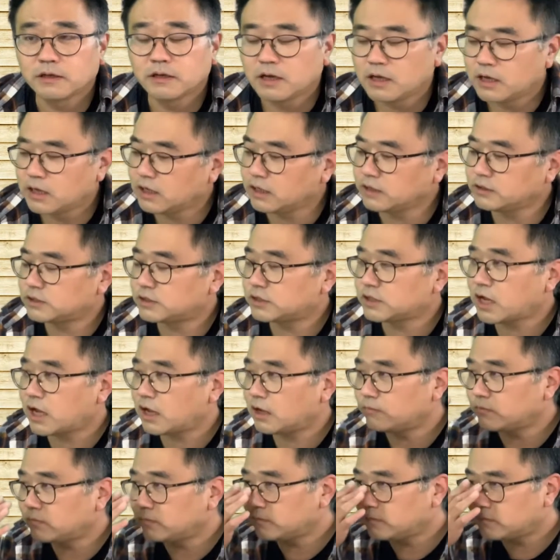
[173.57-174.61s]
In
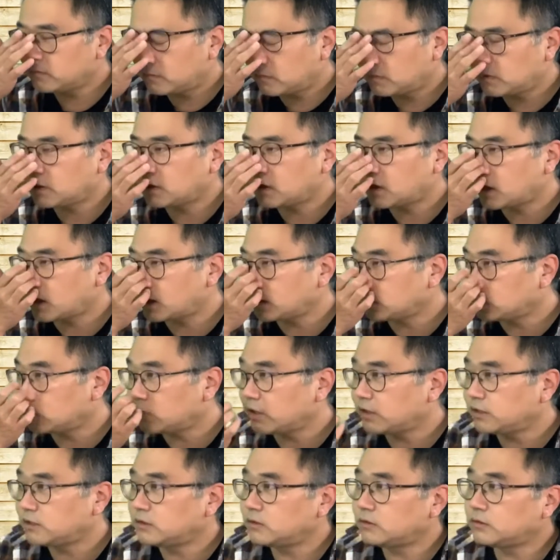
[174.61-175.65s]
Psalm
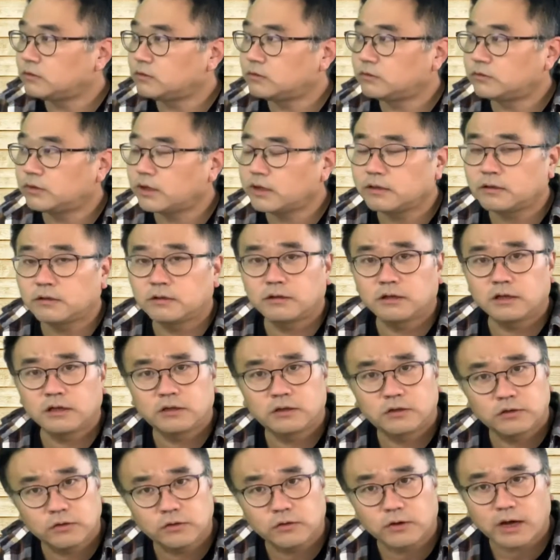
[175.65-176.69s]

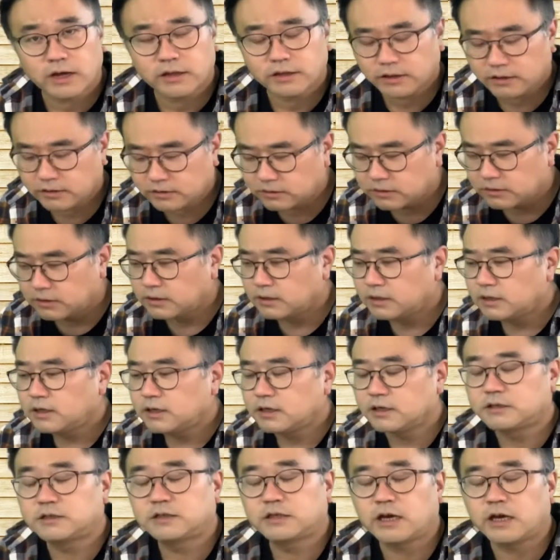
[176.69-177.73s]
122, I think, it
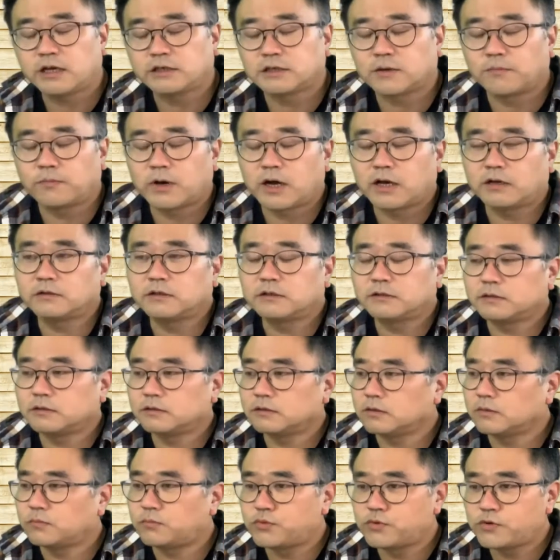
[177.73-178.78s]
says about
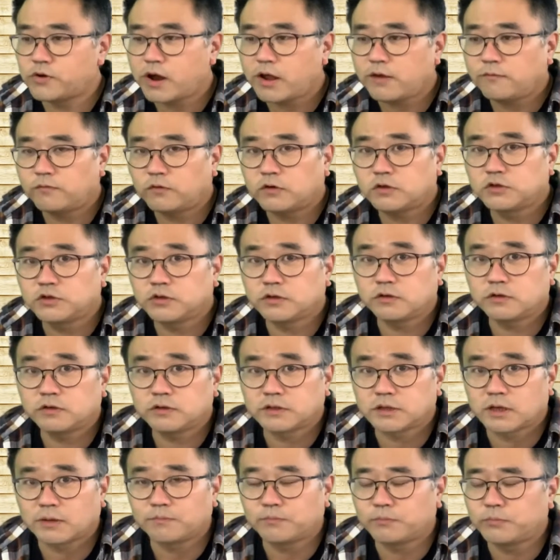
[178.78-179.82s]
pray for
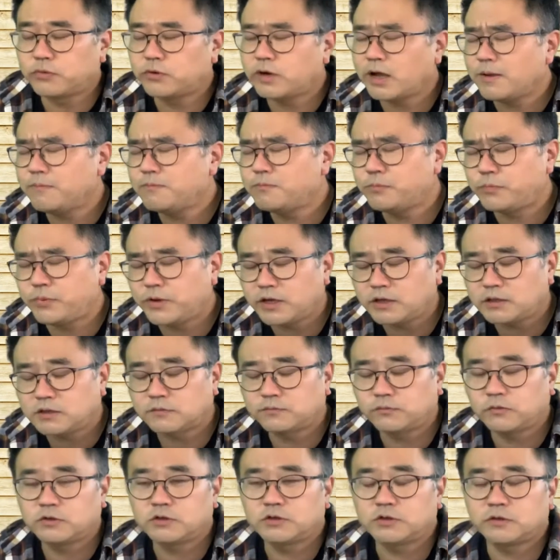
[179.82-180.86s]
Jerusalem, pray peace
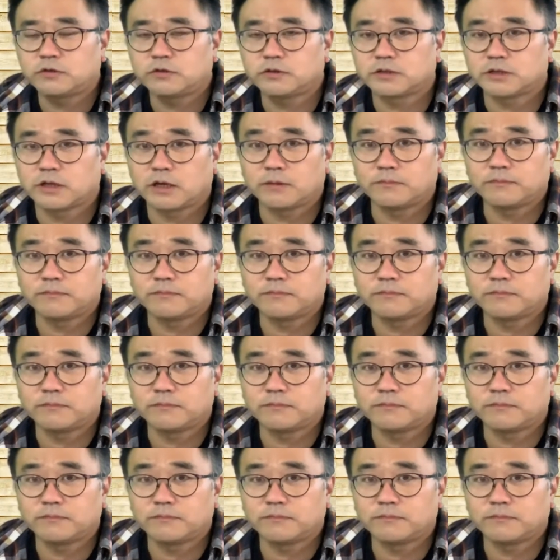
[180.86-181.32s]
for Jerusalem.